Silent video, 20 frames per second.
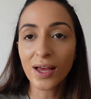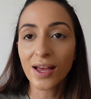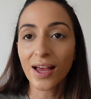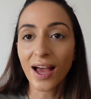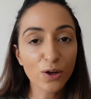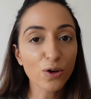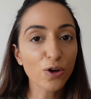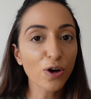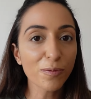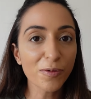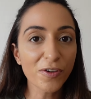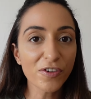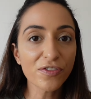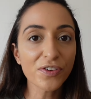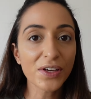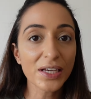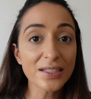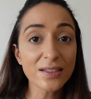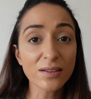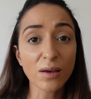The look of your
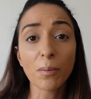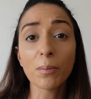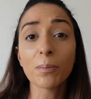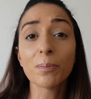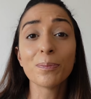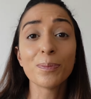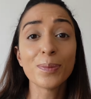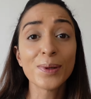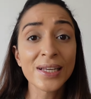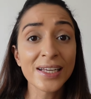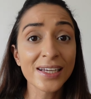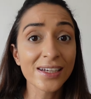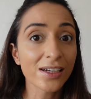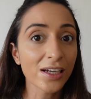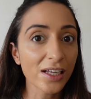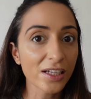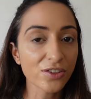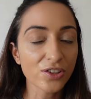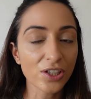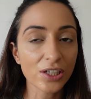face
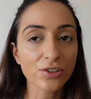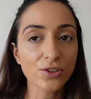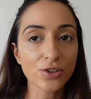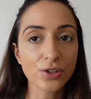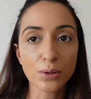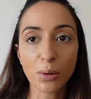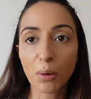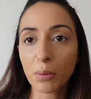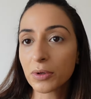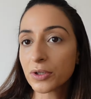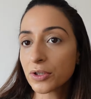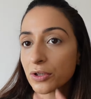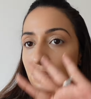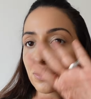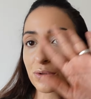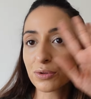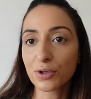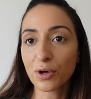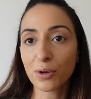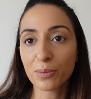completely changes the moment you
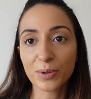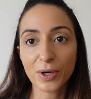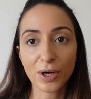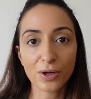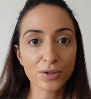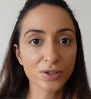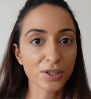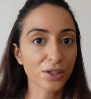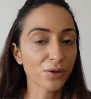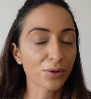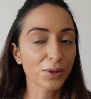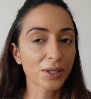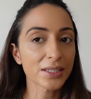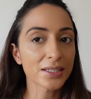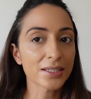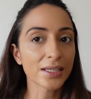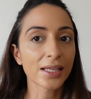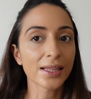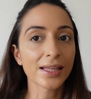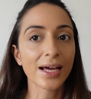do your brows, and you can
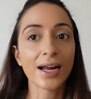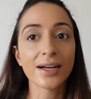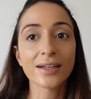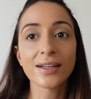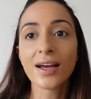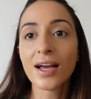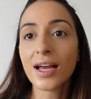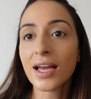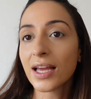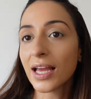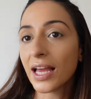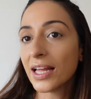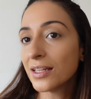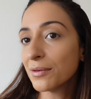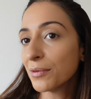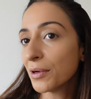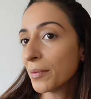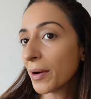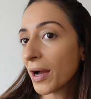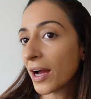see that.
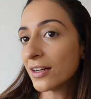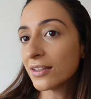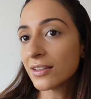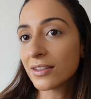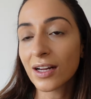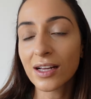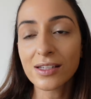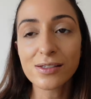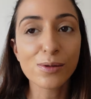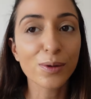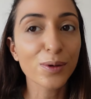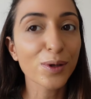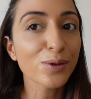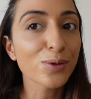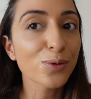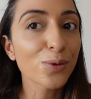Anyway, my under eye is looking